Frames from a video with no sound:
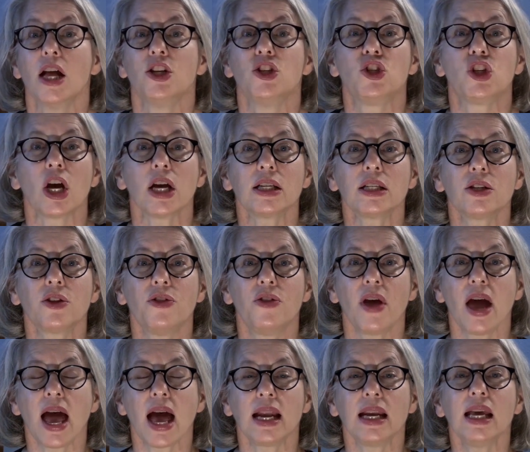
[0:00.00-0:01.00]
Just
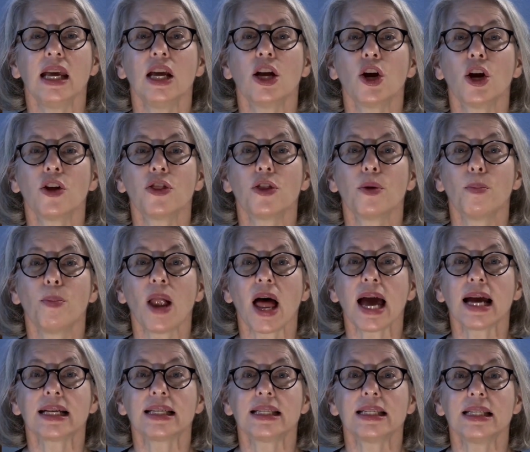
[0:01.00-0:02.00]
then he heard the
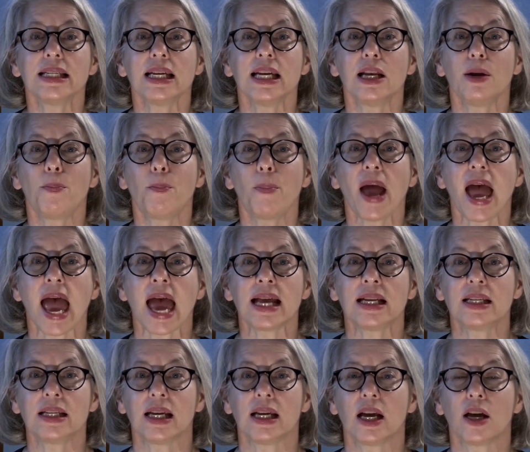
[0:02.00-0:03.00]
black steed
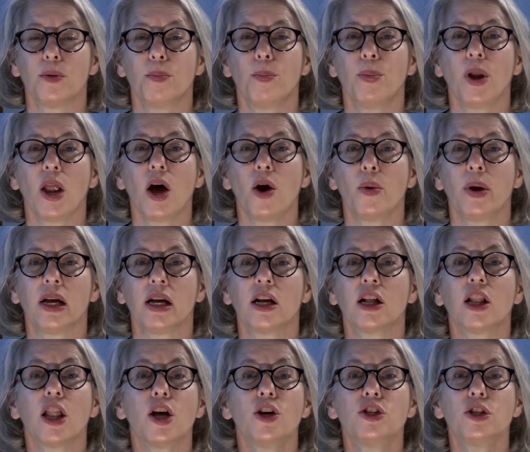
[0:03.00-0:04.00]
panting and blowing
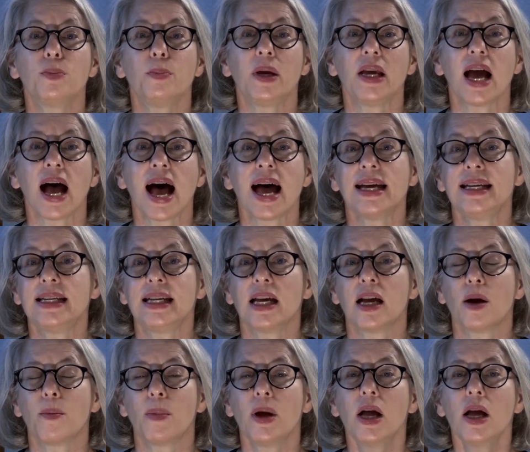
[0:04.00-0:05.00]
close behind
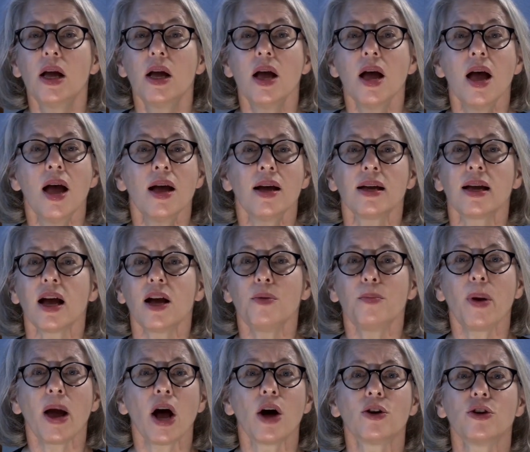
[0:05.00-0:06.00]
him.
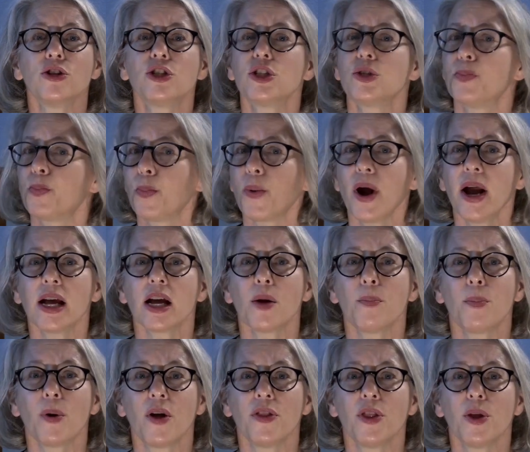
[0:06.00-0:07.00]
Gunpowder sprang
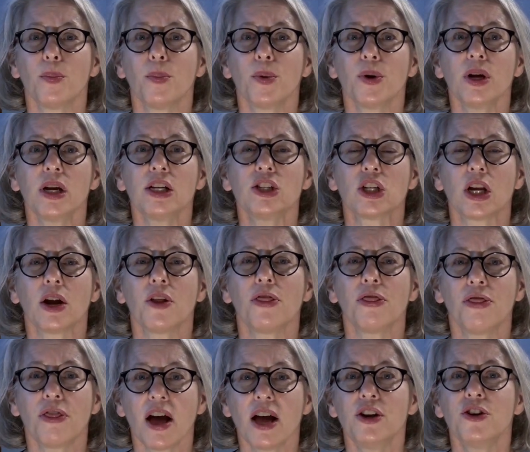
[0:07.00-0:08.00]
up on the bridge and
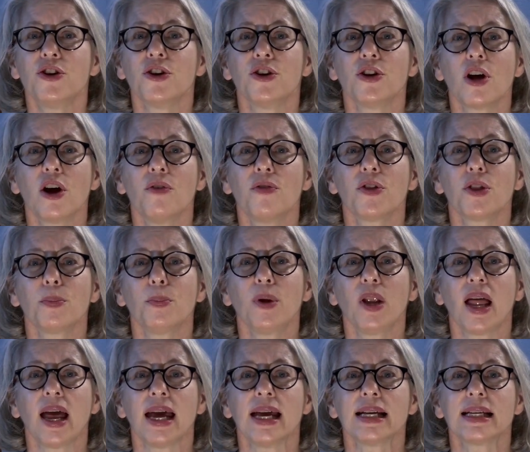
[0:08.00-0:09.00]
thundered over the
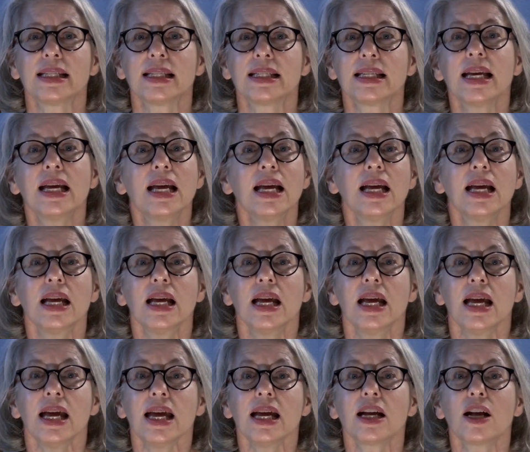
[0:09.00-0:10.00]
planks.
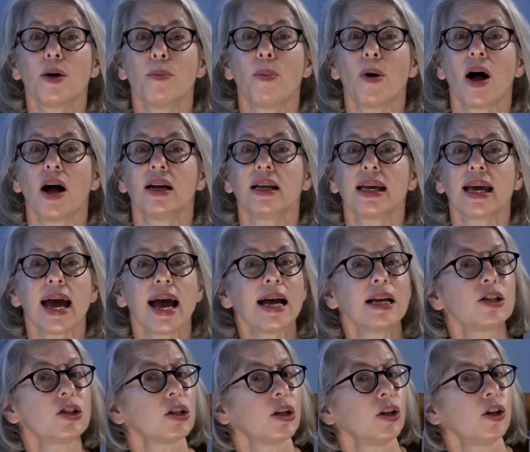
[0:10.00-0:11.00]
Ichabod
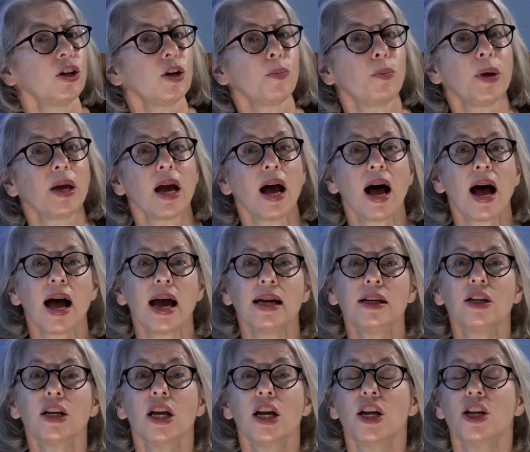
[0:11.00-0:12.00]
cast a look
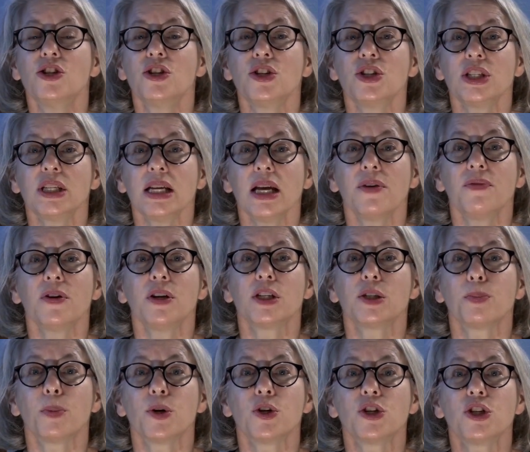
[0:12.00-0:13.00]
behind to see if
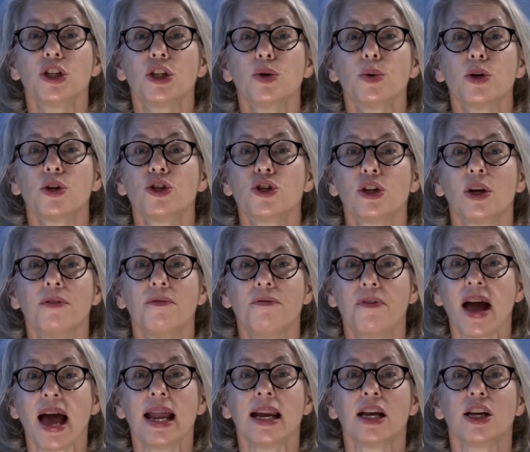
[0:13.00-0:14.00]
his pursuer should
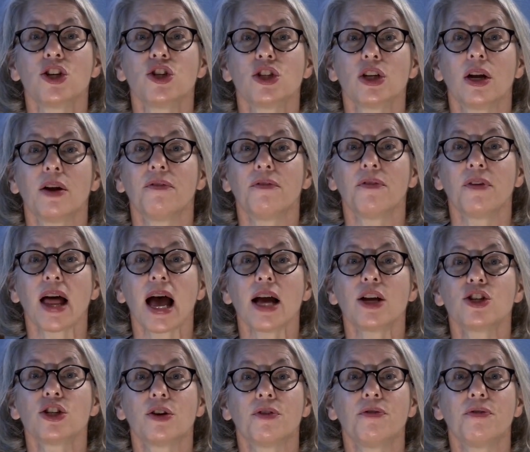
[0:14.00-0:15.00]
vanish in a
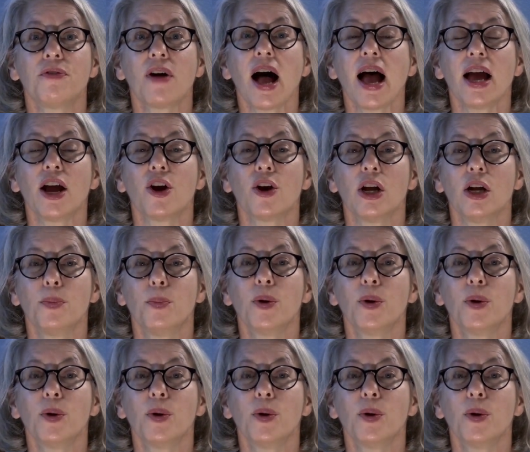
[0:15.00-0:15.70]
flash of fire and